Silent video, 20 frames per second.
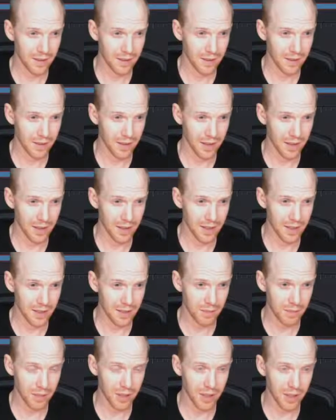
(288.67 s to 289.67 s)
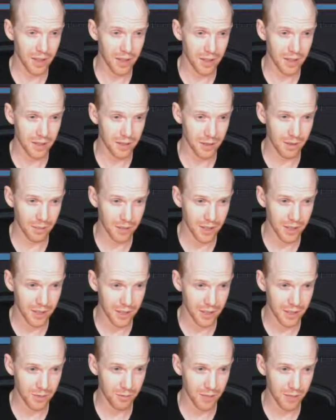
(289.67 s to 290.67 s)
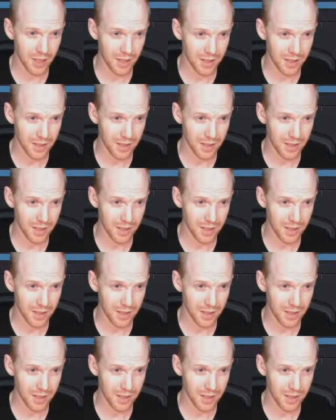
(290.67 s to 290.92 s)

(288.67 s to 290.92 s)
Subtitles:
on this part, so I'm clicking once